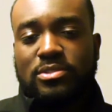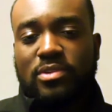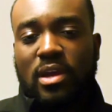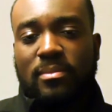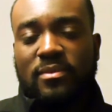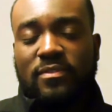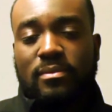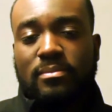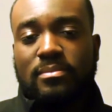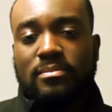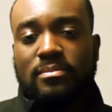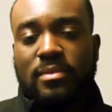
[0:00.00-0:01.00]
trauma
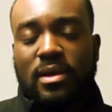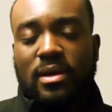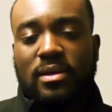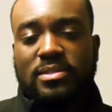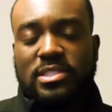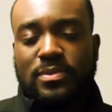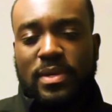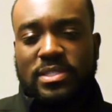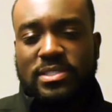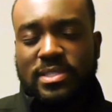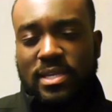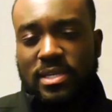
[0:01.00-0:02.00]
from
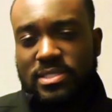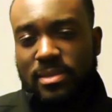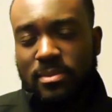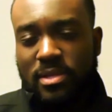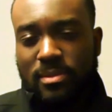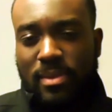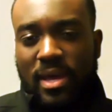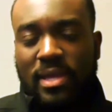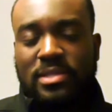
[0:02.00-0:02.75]
situations that are similar to mine.